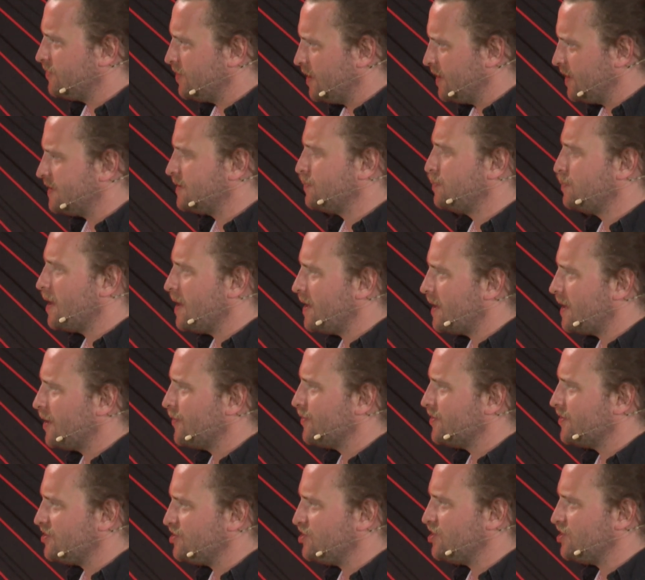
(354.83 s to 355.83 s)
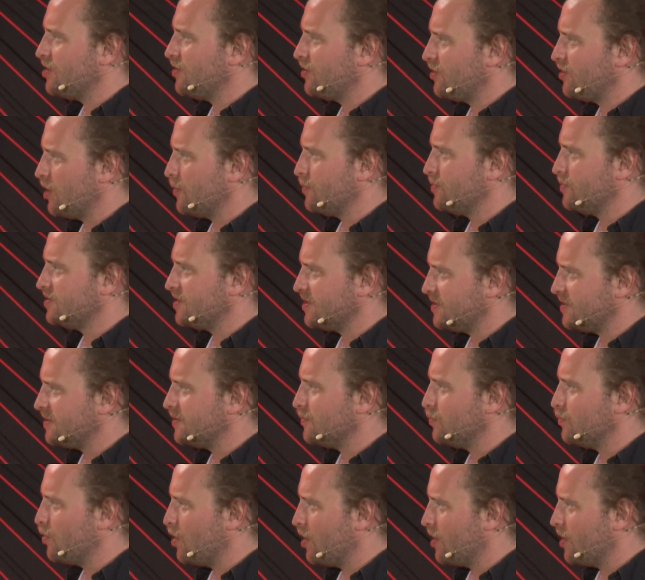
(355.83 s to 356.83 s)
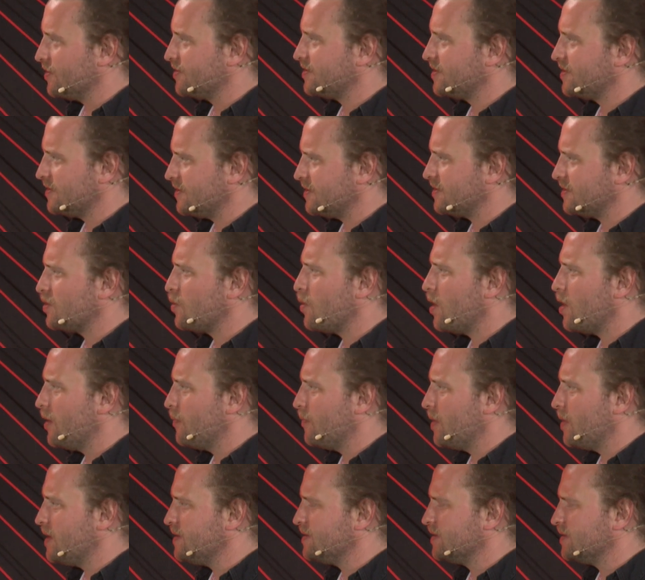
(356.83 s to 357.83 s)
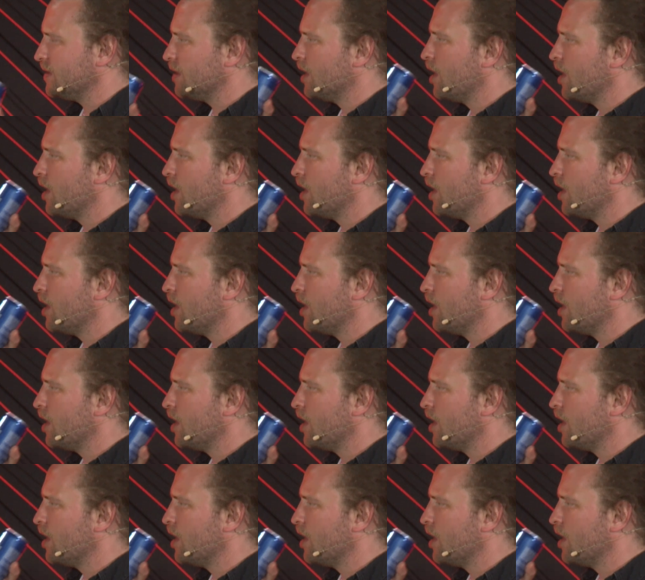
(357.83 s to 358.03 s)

Explain how this geothermal system works, because it's quite amazing.